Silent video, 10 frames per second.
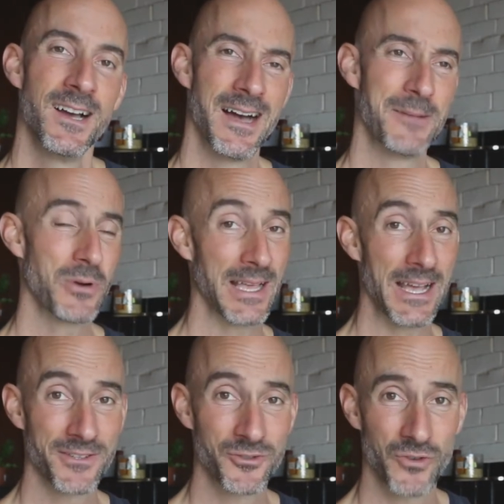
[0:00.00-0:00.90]
I probably
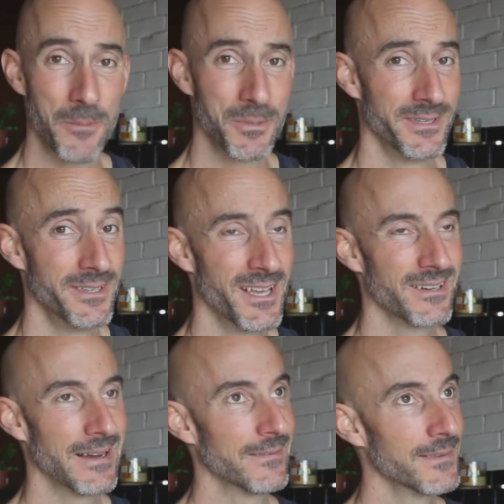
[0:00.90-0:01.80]
have to drop
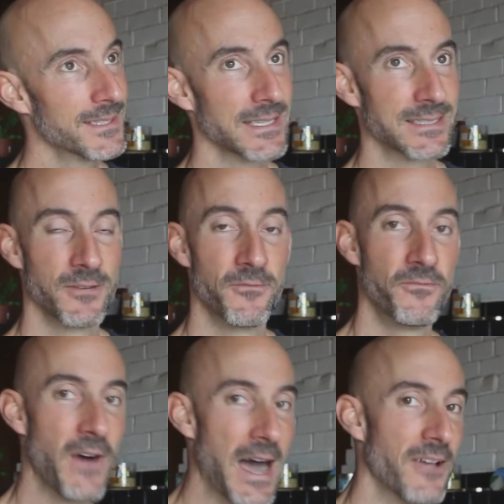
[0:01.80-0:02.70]
another, at least I'd say
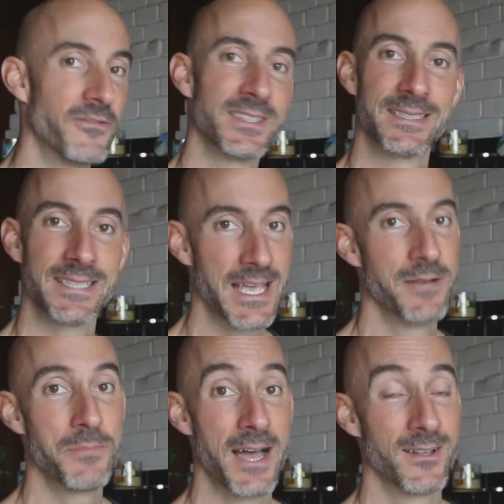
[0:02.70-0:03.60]
5 to
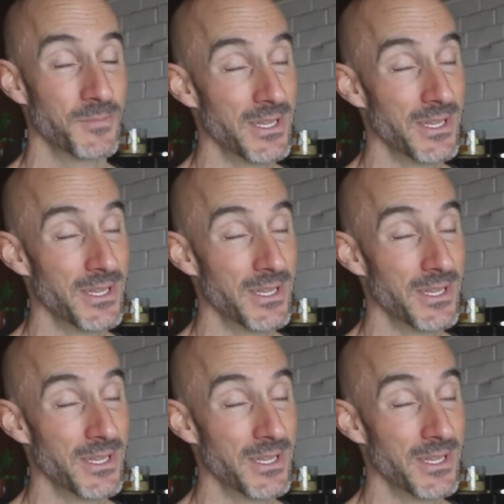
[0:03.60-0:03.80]
10 pounds,